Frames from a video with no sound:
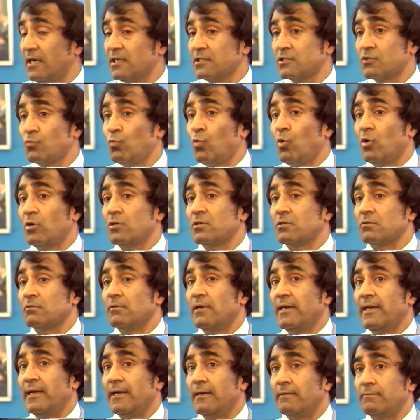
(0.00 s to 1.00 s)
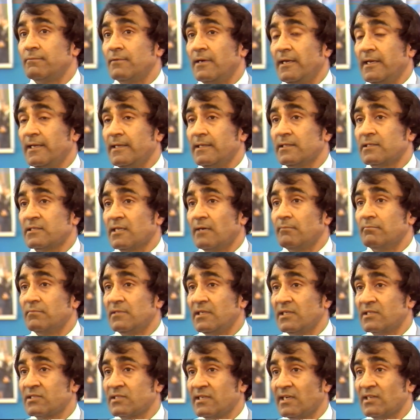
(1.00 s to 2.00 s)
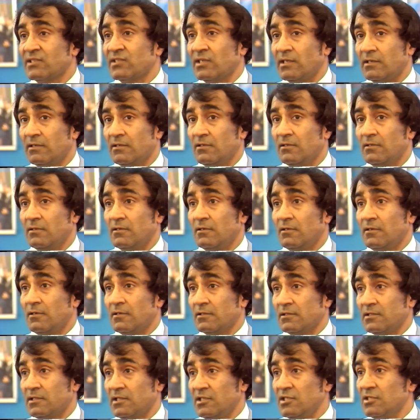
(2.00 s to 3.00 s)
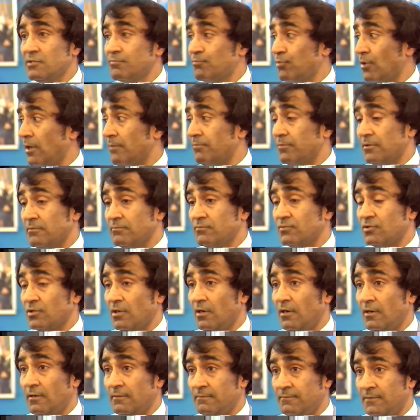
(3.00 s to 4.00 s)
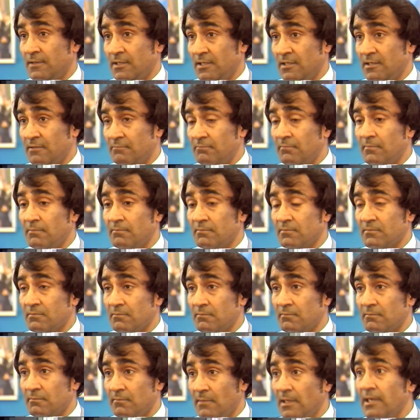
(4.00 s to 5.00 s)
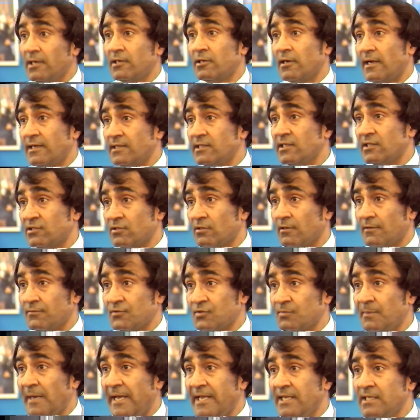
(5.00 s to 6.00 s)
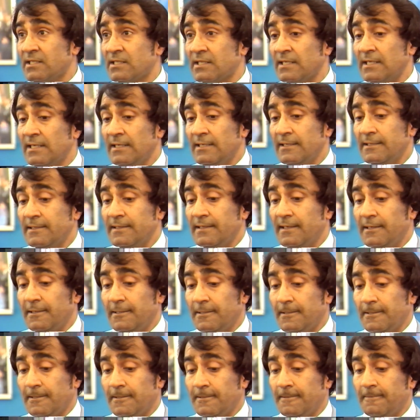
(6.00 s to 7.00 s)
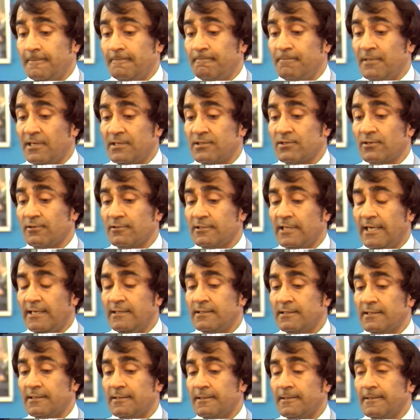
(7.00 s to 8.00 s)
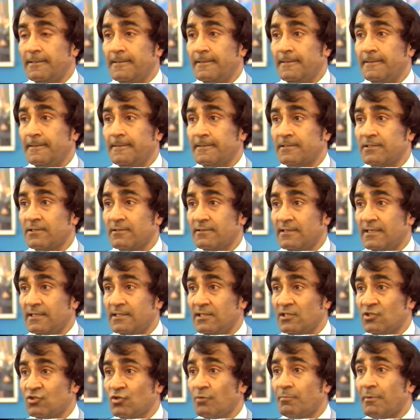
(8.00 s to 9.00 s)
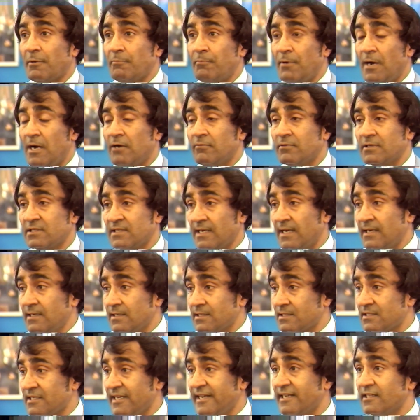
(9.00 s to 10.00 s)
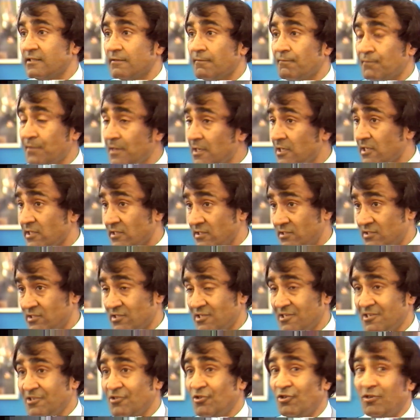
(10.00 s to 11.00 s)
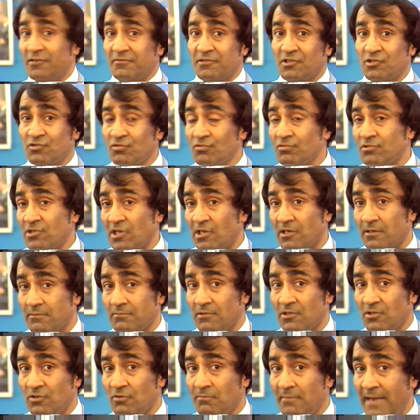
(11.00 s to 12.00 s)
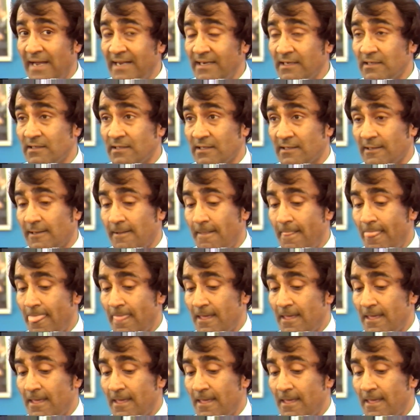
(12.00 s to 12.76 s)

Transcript: does want to have a, some discussion on these problems of uh, militarization of space uh, so that uh, uh, so that the superpowers understand the feelings of the two-thirds of the humanity.